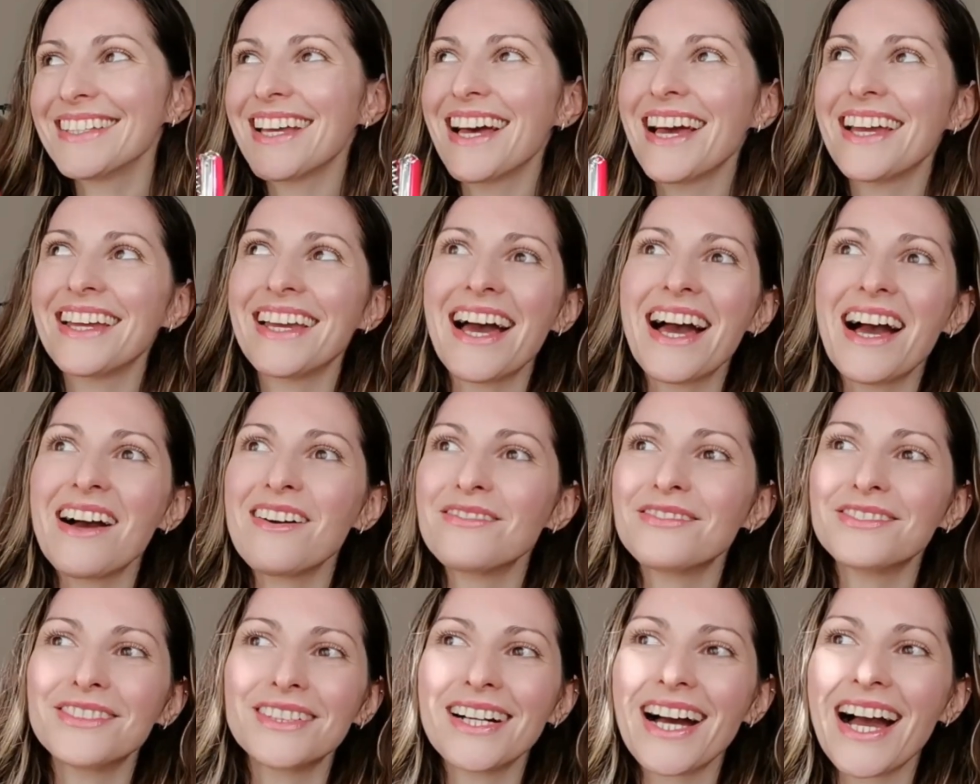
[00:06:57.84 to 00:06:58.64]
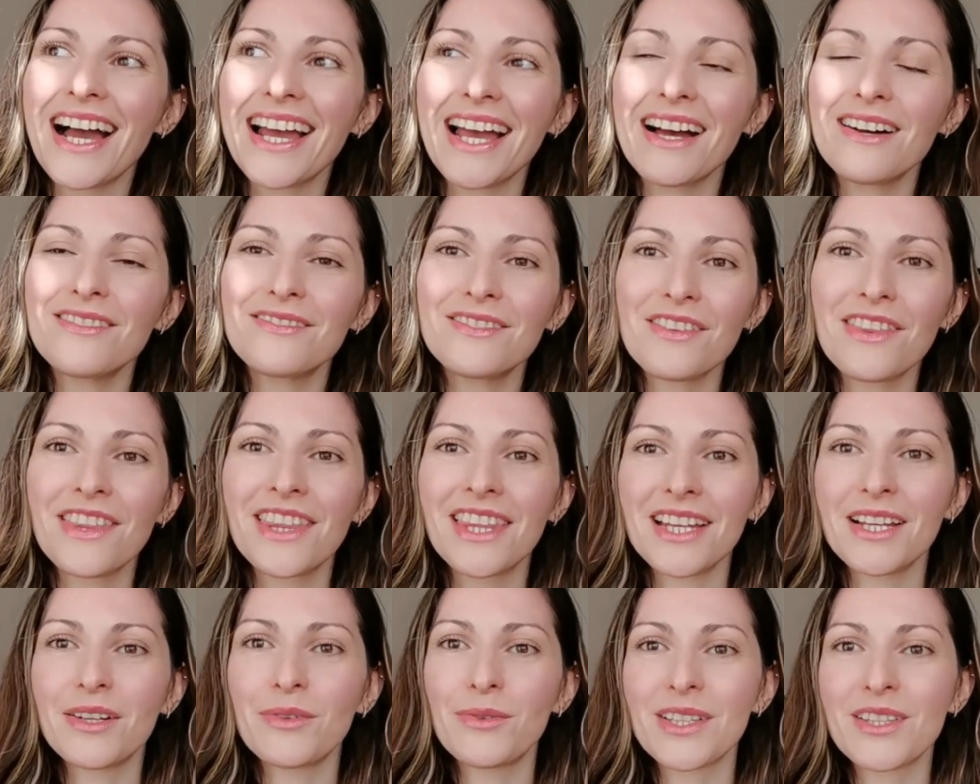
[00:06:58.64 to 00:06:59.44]
I have a
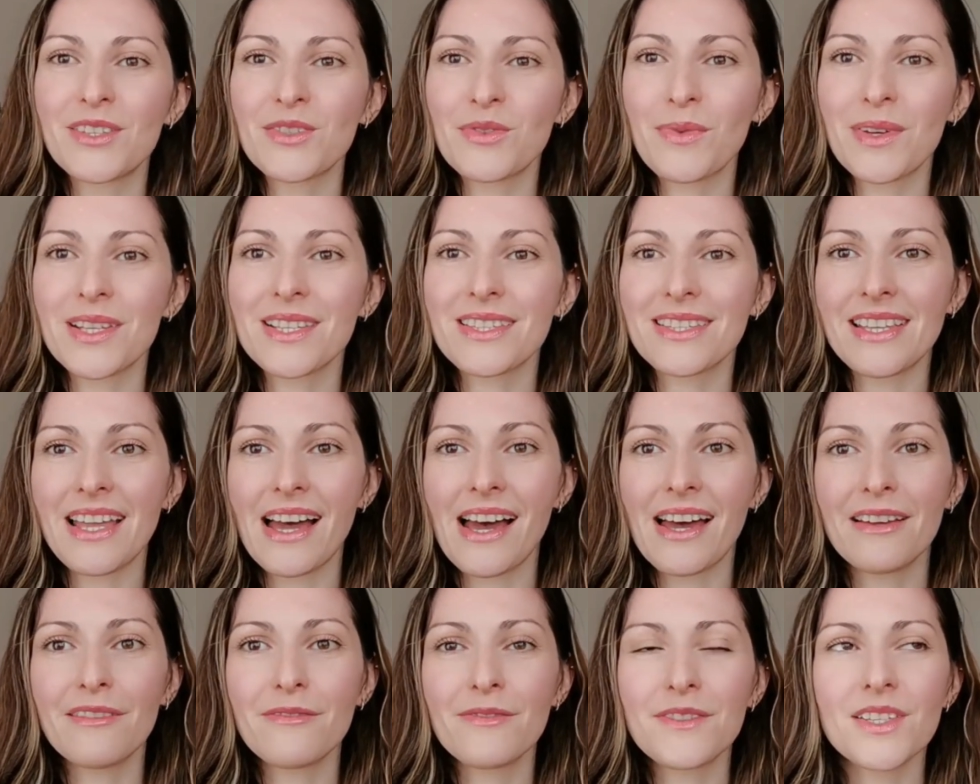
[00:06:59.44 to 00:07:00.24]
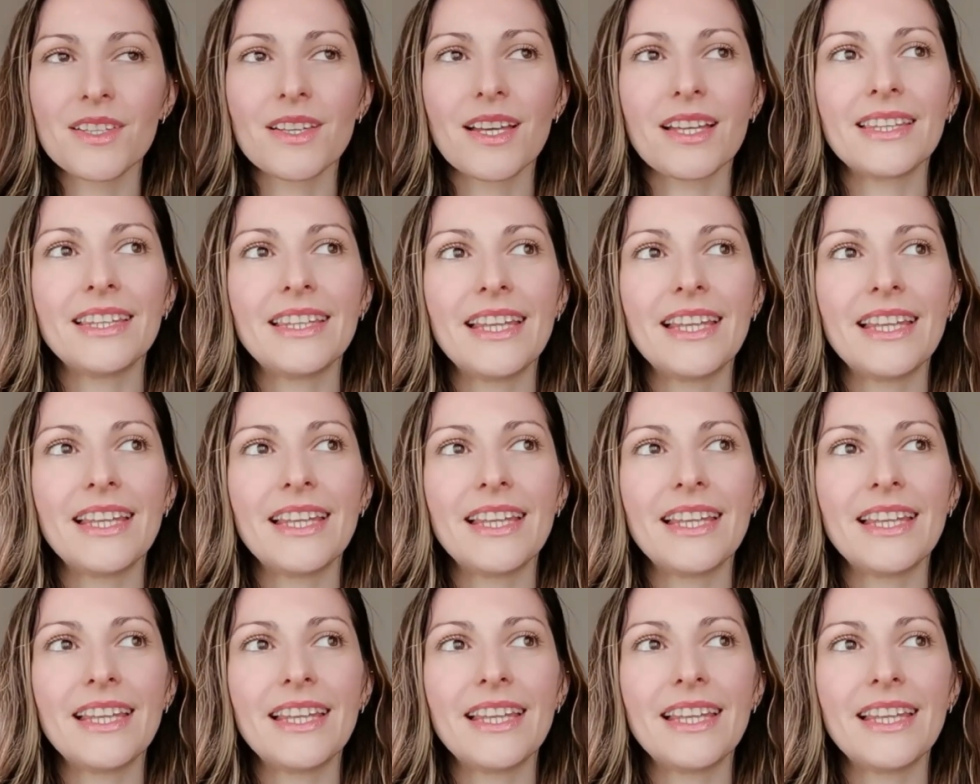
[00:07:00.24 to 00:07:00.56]
thing with Swiss knives.